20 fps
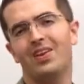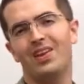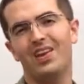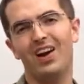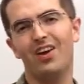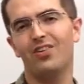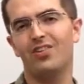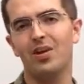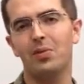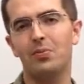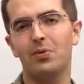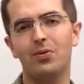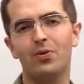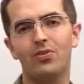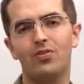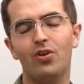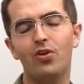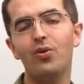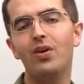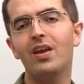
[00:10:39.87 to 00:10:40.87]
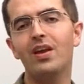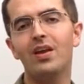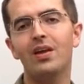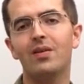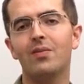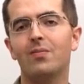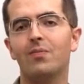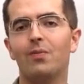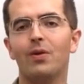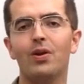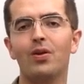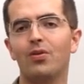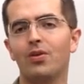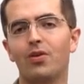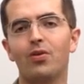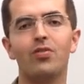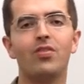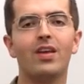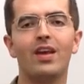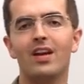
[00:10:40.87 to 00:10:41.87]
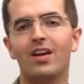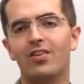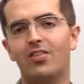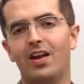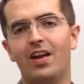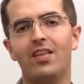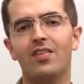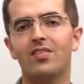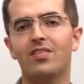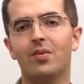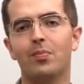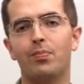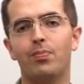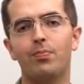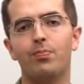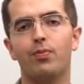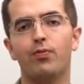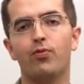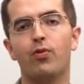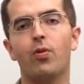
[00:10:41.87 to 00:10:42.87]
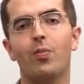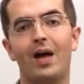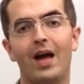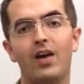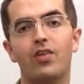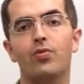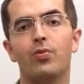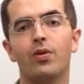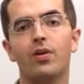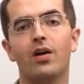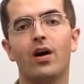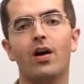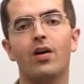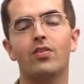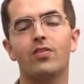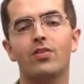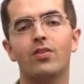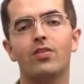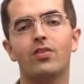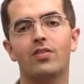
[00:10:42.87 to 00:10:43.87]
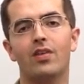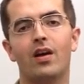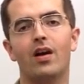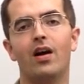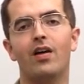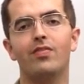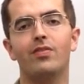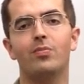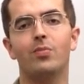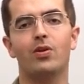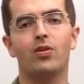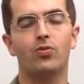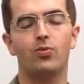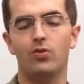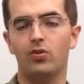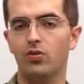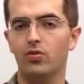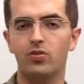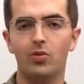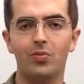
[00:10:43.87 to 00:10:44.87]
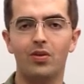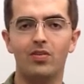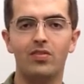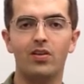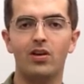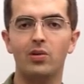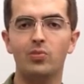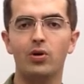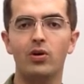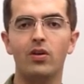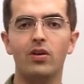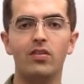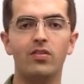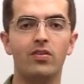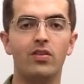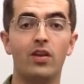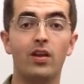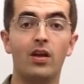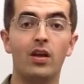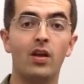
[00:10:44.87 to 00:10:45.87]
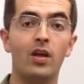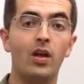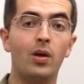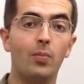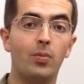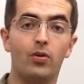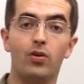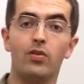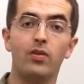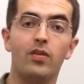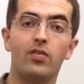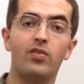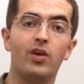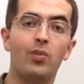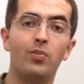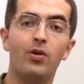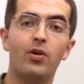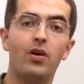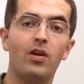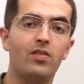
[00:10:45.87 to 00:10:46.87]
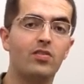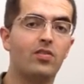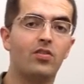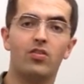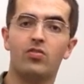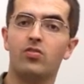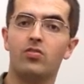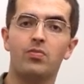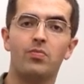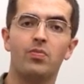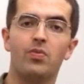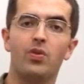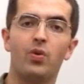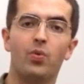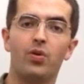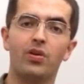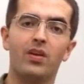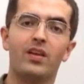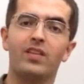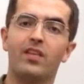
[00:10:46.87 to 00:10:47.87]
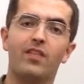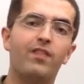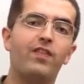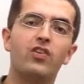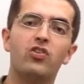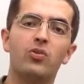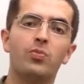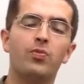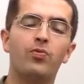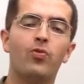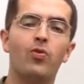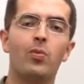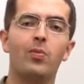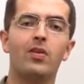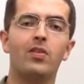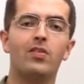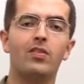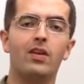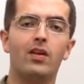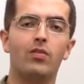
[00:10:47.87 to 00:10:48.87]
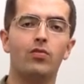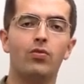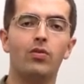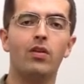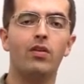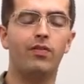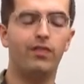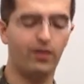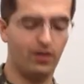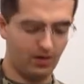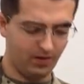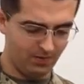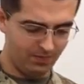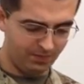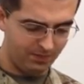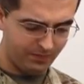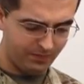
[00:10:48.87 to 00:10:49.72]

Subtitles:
Our typical duty, we don't usually get a chance to perform actual concerts that often because we do so many ceremonies, but during the summer it's just, we're like the feature performance and it's really fun.